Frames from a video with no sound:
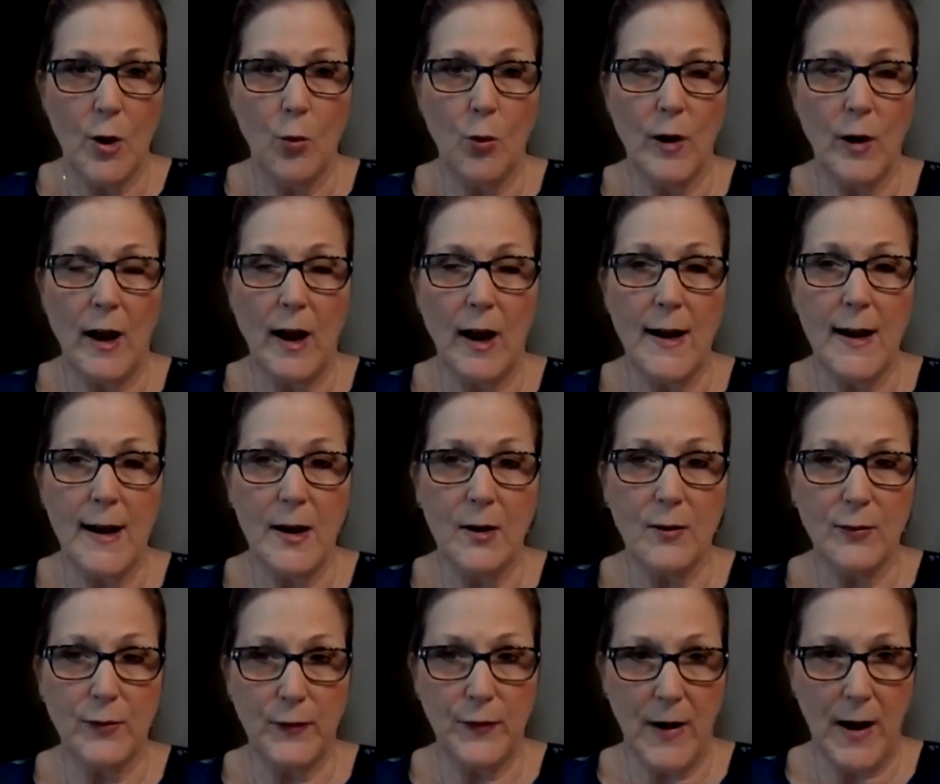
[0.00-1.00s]
What I
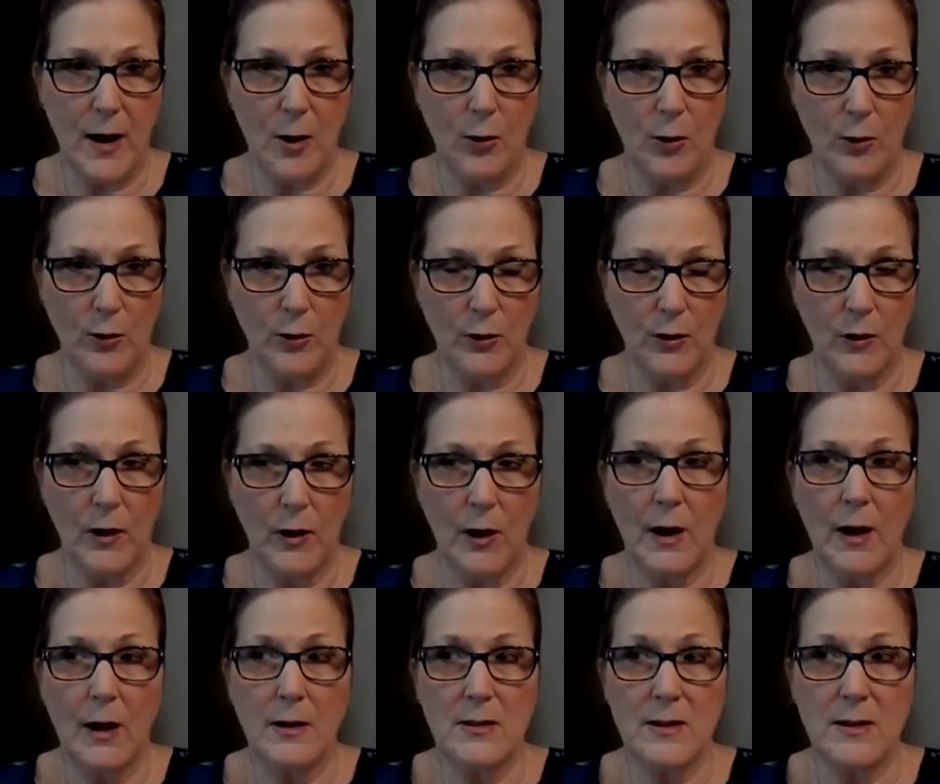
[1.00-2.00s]
have found
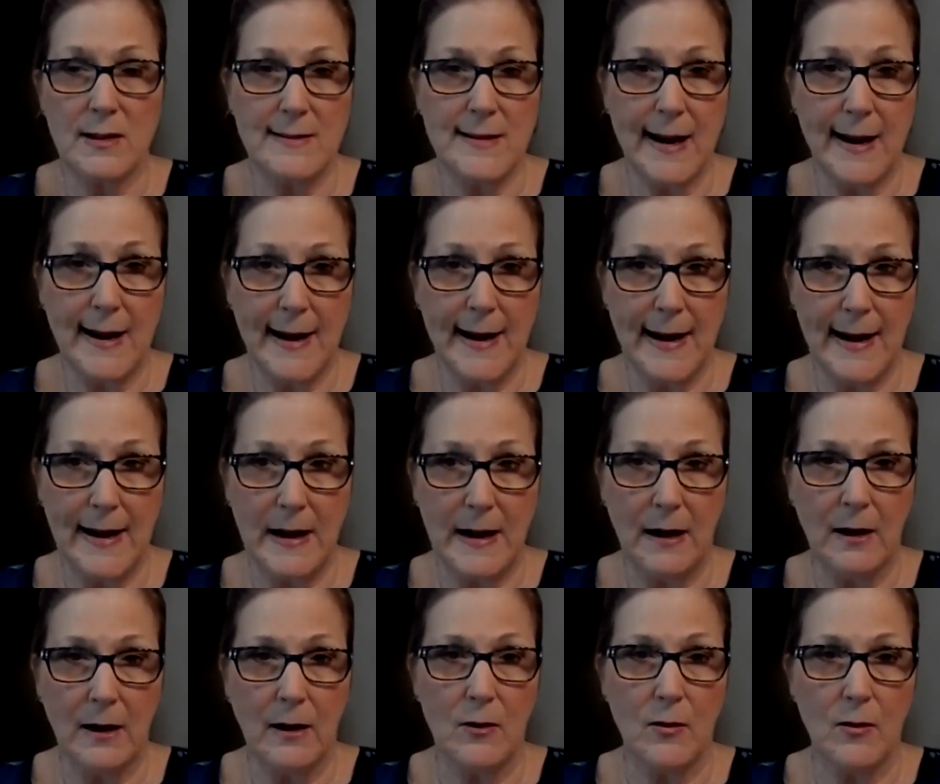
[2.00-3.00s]

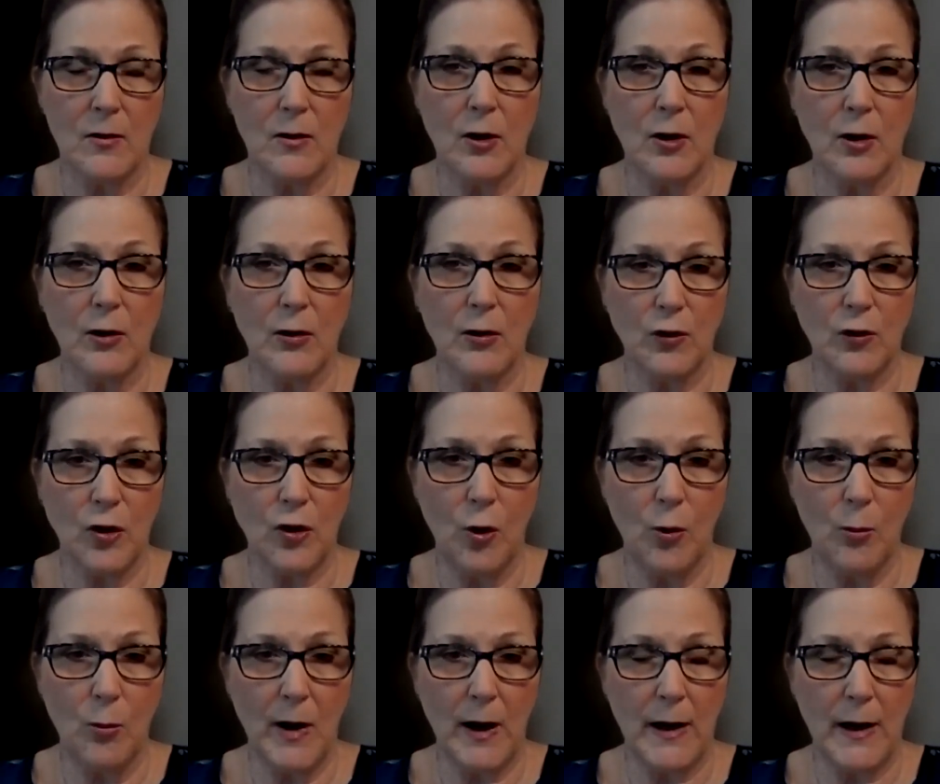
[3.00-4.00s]
today is there are
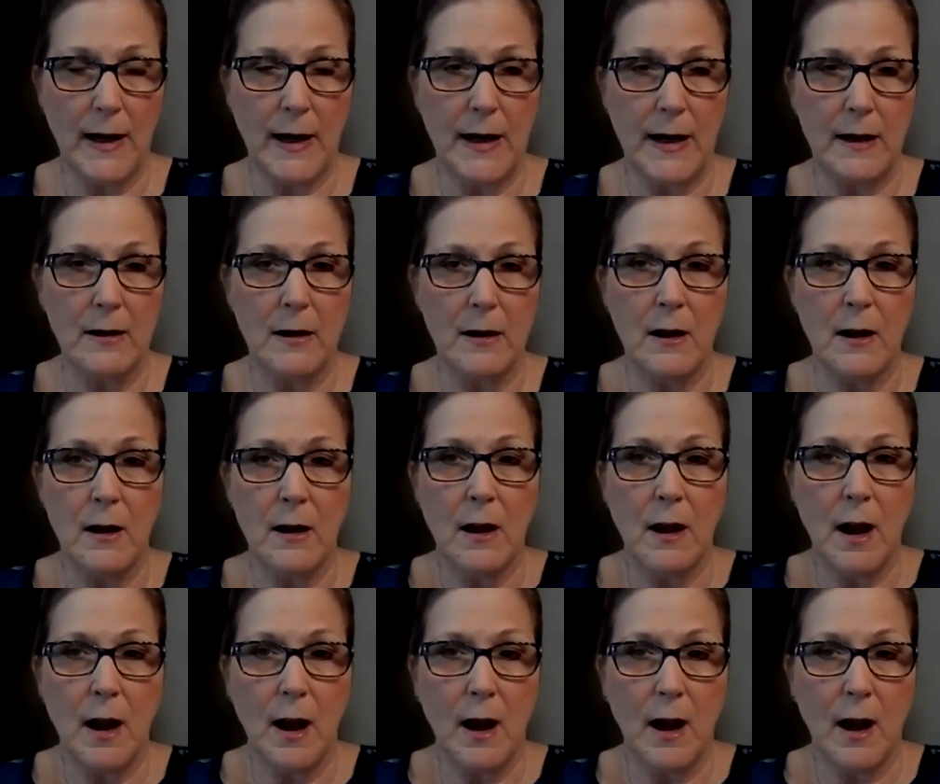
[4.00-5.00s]
so many
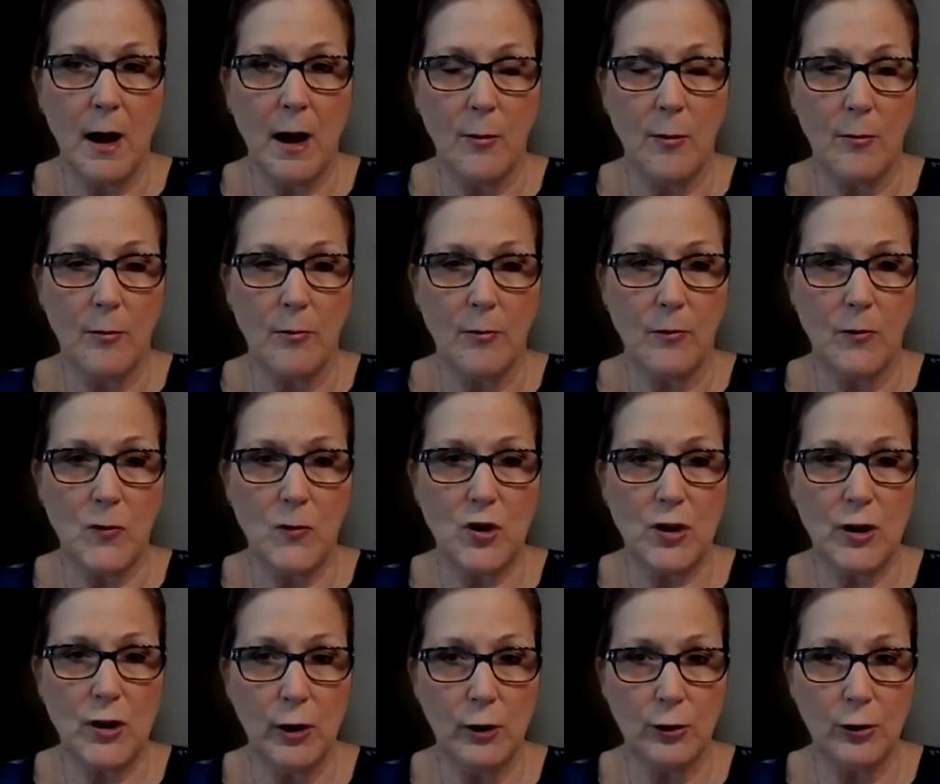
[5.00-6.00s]
um,
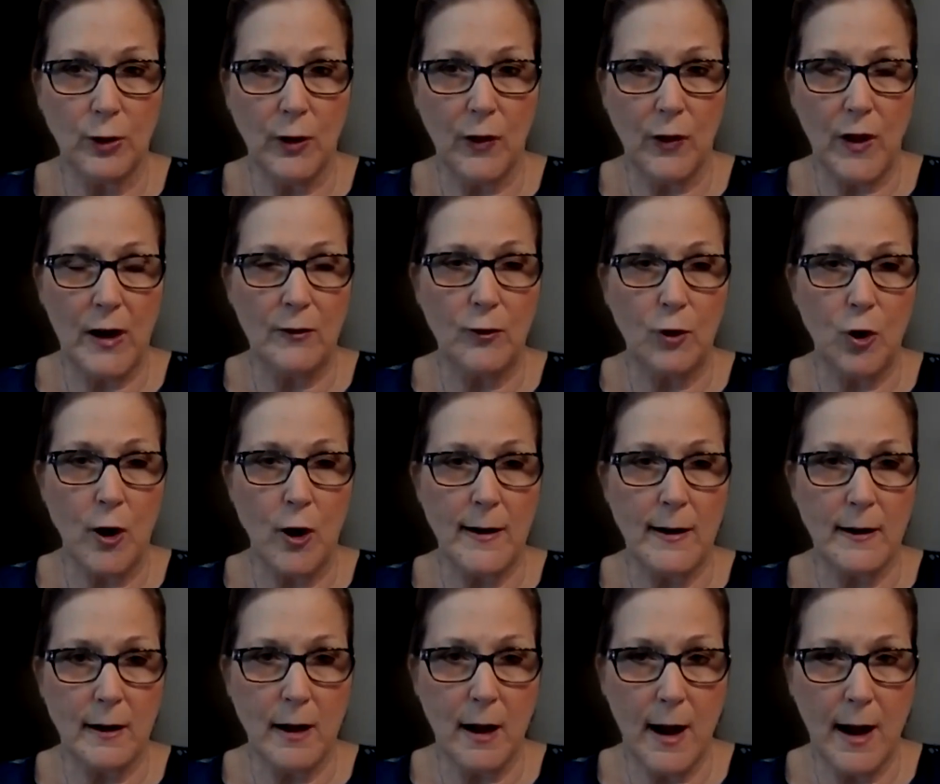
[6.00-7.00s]
children that have gone
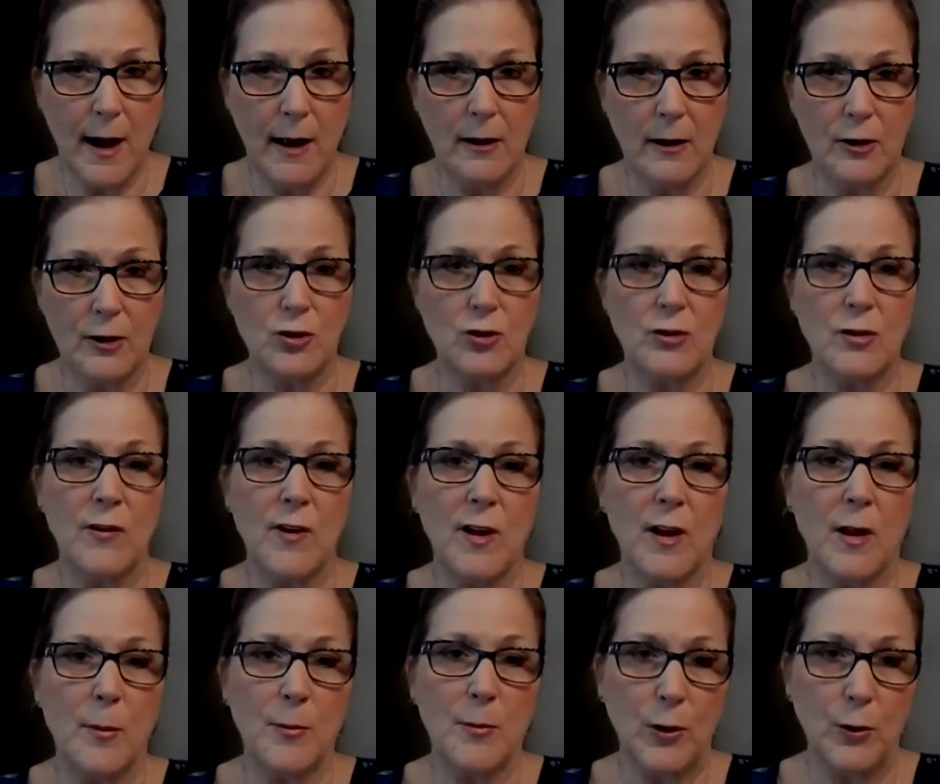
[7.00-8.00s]
to college
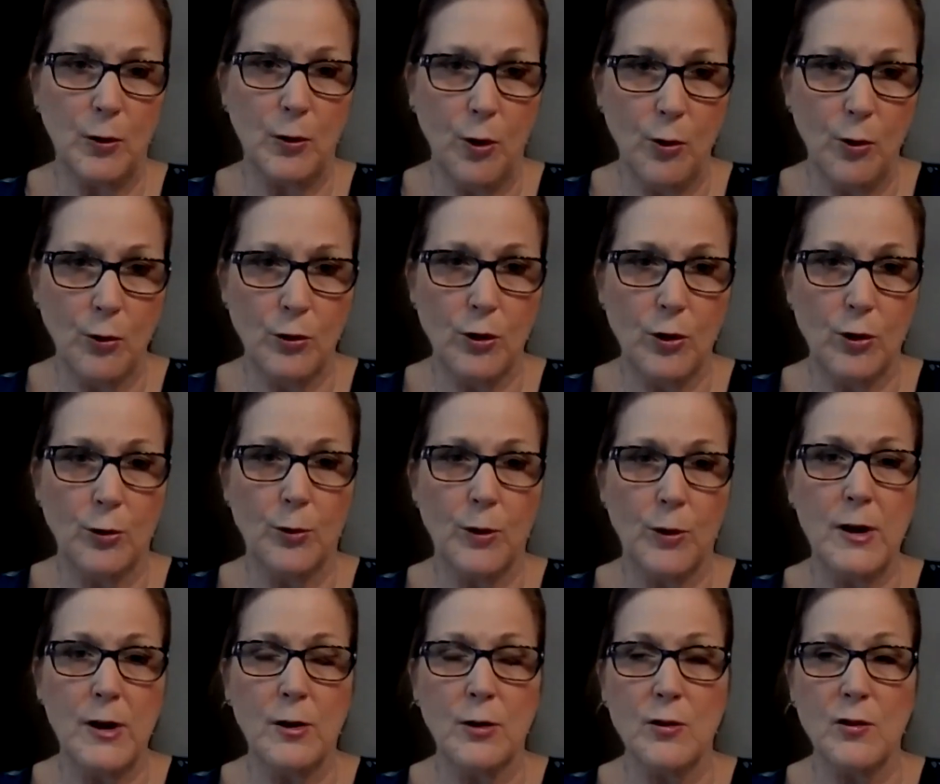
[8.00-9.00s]
develop their own
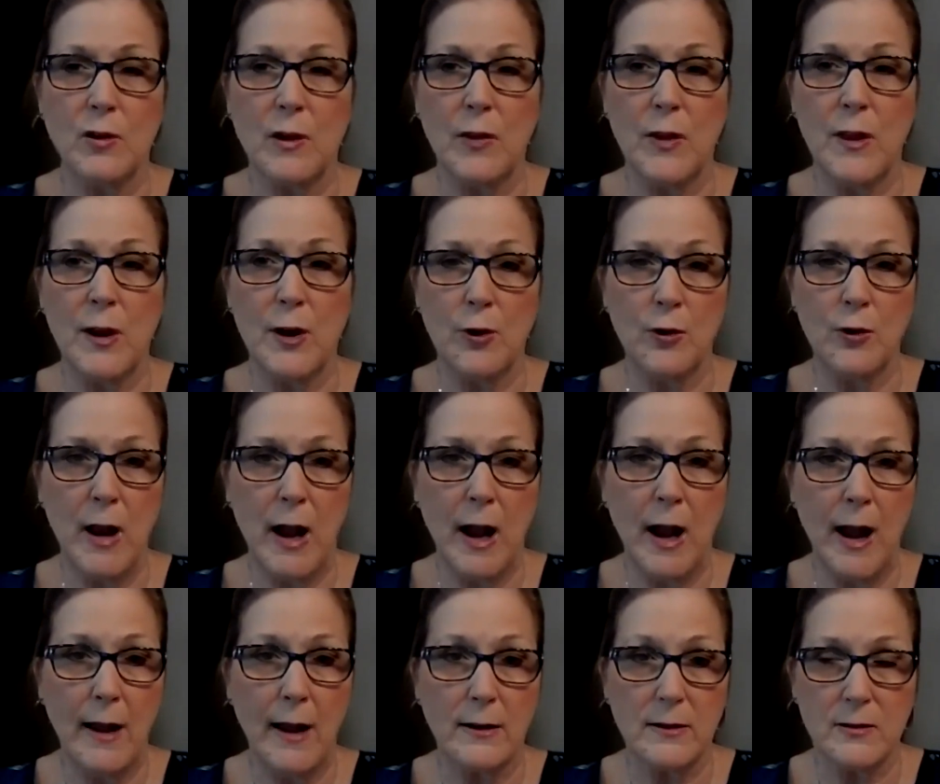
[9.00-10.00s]
careers and they're
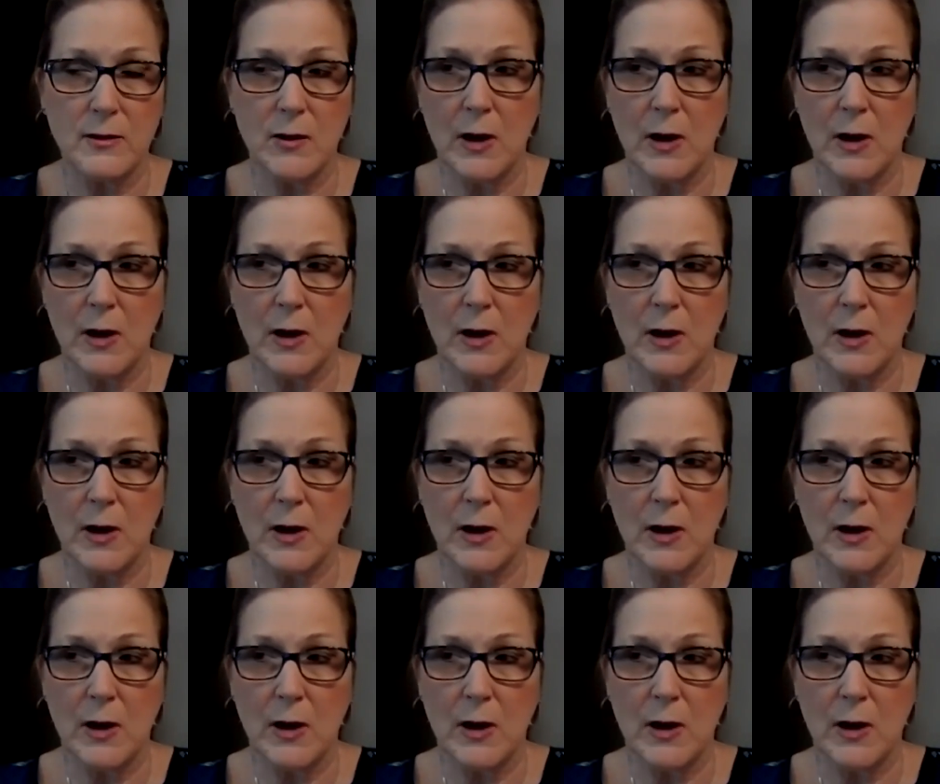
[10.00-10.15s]
not